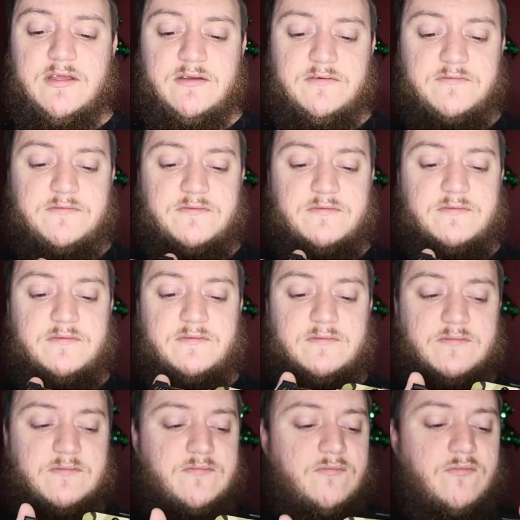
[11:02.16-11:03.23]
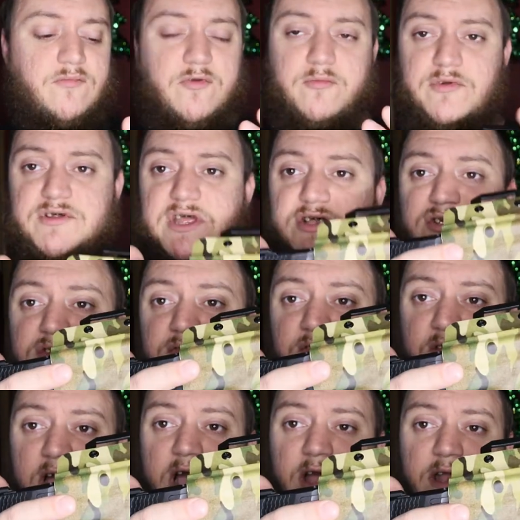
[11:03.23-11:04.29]
of the retention of the
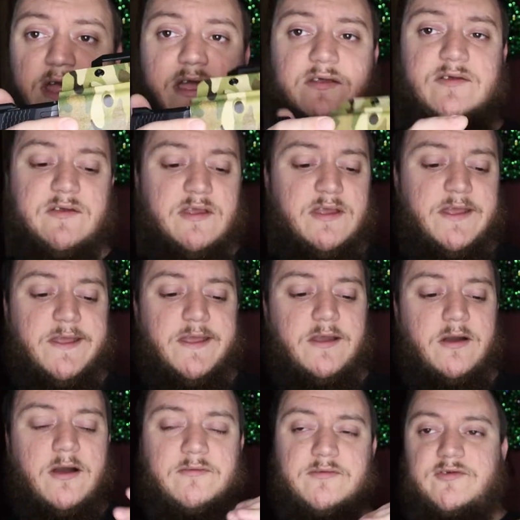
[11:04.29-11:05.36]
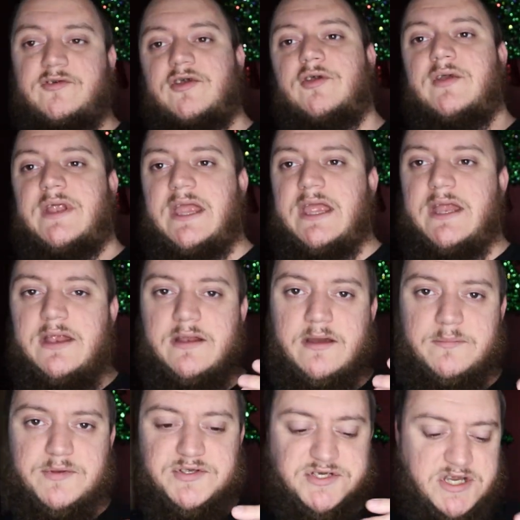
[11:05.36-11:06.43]
Kydex. Obviously you can heat it
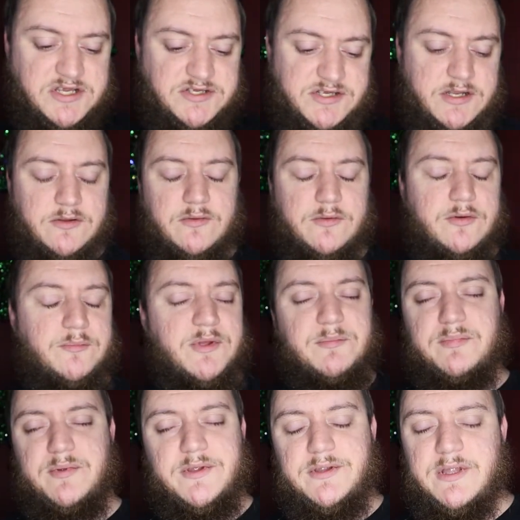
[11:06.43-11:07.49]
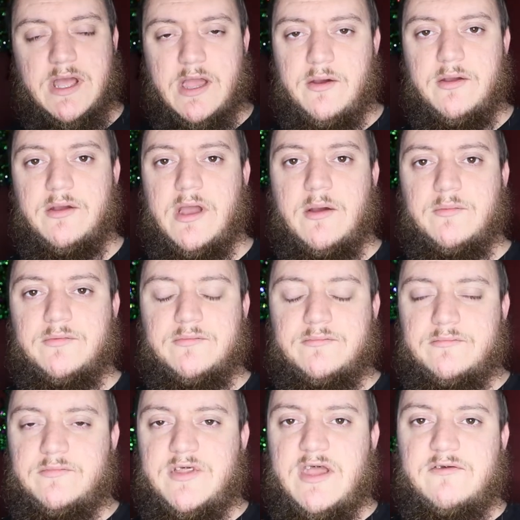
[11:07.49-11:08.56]
up and change that a little bit, but I would
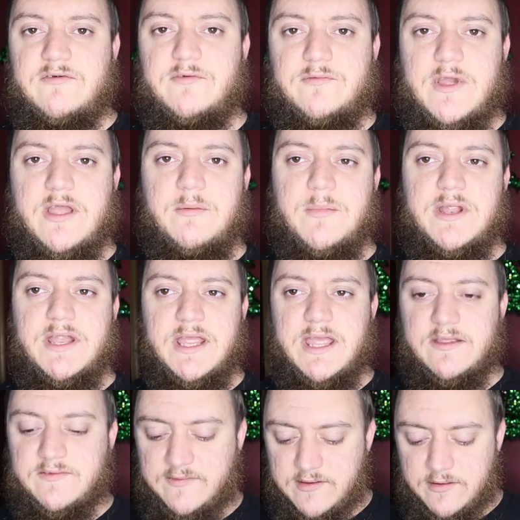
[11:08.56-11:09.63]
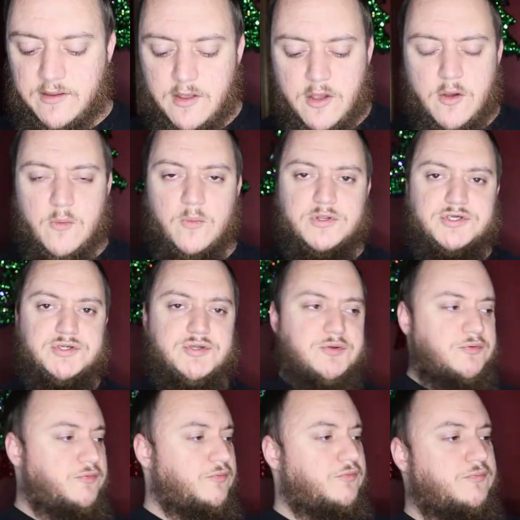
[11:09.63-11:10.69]
definitely recommend against it. Once you
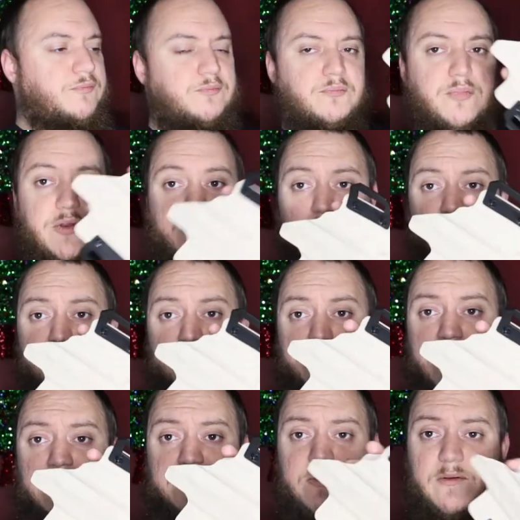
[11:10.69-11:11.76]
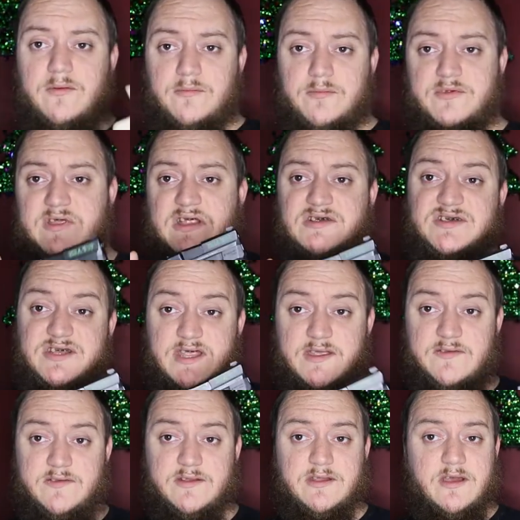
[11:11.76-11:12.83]
do put it on your belt though, the retention
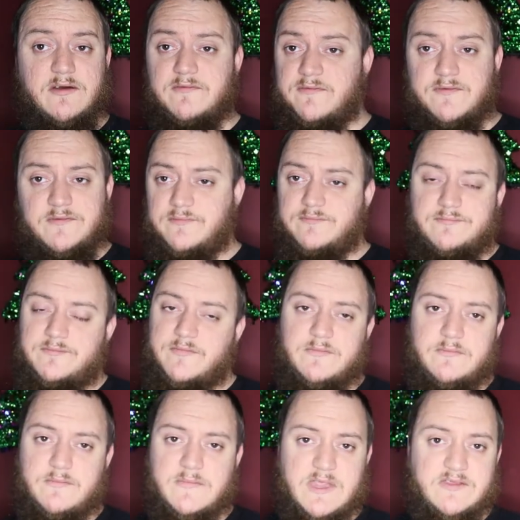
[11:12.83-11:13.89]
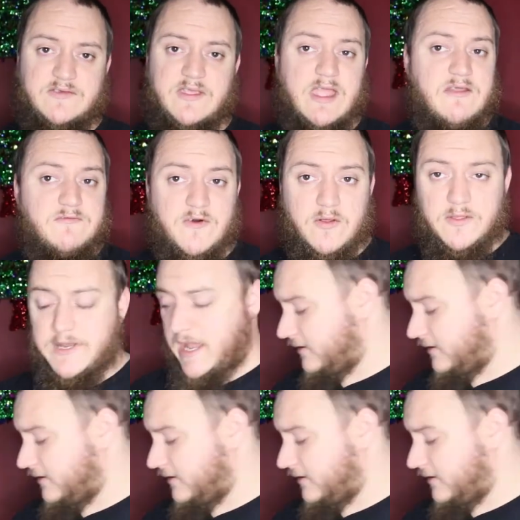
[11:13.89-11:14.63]
is enough. This thing ain't falling